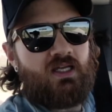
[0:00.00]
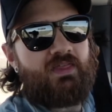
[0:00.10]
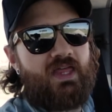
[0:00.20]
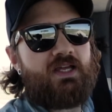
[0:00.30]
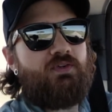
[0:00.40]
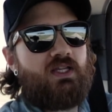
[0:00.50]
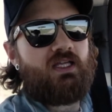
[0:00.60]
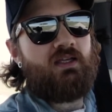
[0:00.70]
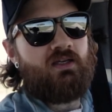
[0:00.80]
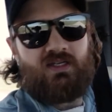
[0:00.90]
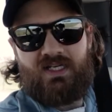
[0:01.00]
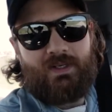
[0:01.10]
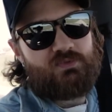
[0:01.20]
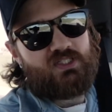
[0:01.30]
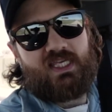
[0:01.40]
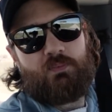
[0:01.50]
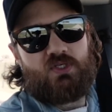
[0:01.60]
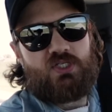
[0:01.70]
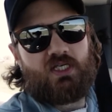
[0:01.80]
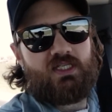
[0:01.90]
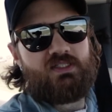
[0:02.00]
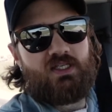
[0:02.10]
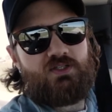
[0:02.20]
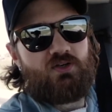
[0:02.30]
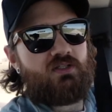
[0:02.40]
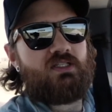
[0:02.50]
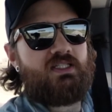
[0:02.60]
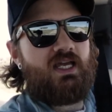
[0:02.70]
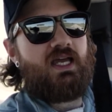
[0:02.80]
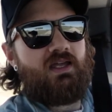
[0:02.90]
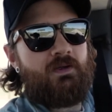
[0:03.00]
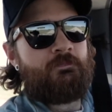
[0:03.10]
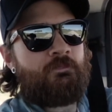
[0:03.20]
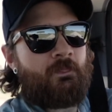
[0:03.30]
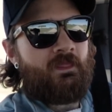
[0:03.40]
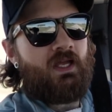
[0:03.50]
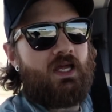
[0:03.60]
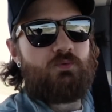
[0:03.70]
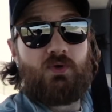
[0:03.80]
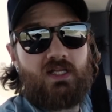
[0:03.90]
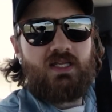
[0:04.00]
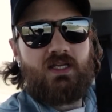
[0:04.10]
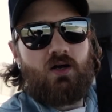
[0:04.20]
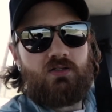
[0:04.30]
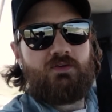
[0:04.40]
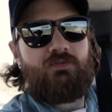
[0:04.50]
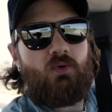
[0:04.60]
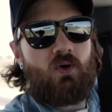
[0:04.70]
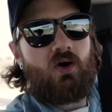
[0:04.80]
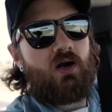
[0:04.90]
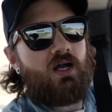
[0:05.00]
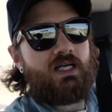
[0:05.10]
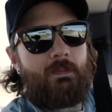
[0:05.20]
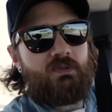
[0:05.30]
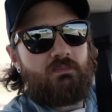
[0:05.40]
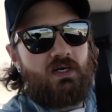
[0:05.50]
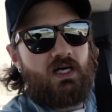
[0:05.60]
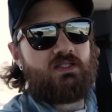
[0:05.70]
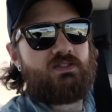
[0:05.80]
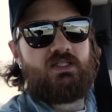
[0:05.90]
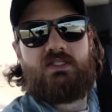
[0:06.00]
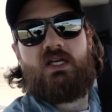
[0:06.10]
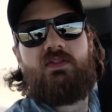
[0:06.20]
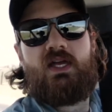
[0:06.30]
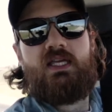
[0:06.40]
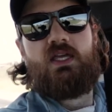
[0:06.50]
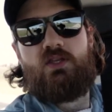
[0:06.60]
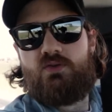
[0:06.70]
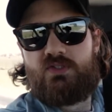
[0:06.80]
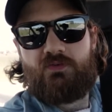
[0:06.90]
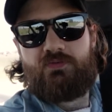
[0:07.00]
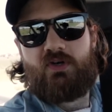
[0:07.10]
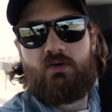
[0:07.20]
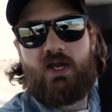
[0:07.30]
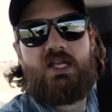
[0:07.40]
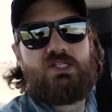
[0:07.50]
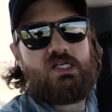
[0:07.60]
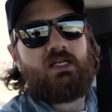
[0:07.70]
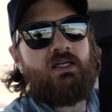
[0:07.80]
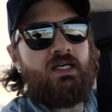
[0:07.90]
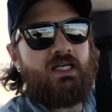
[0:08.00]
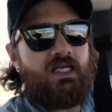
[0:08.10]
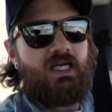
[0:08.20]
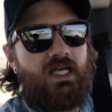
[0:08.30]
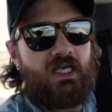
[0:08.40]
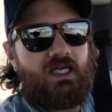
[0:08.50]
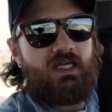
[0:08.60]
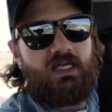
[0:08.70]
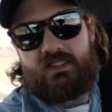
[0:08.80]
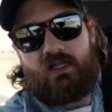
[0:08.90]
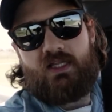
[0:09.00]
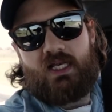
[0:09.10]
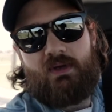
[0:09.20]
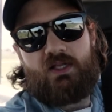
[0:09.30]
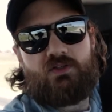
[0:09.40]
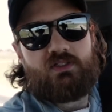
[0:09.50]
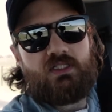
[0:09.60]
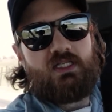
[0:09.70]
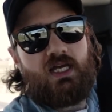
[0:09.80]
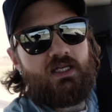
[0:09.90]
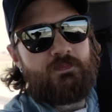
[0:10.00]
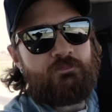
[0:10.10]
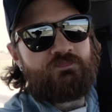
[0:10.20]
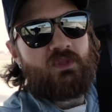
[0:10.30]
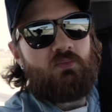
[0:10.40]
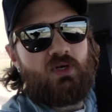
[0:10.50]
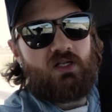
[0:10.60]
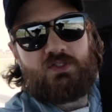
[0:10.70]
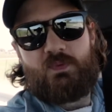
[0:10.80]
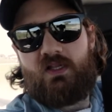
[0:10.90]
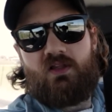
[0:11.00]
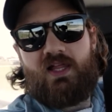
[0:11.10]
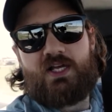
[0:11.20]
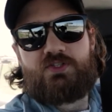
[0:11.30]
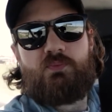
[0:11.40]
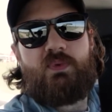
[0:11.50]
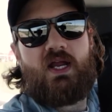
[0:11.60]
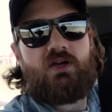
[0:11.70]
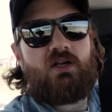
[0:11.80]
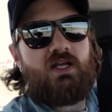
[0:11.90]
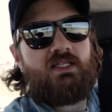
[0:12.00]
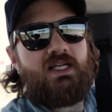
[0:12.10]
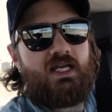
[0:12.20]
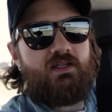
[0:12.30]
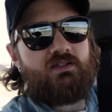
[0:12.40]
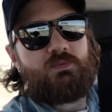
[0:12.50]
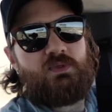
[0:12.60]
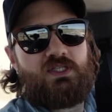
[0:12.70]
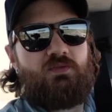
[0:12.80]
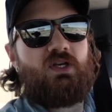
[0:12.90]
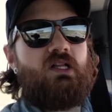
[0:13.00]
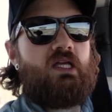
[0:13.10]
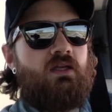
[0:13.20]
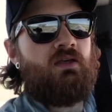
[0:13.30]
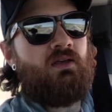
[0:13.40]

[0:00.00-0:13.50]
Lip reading: Thankfully, I'm just keeping chickens in during the day, and really only for a couple of months until they get used to free ranging, and then I'll let them out during the day. But it'll just be a little extra barrier at night specifically,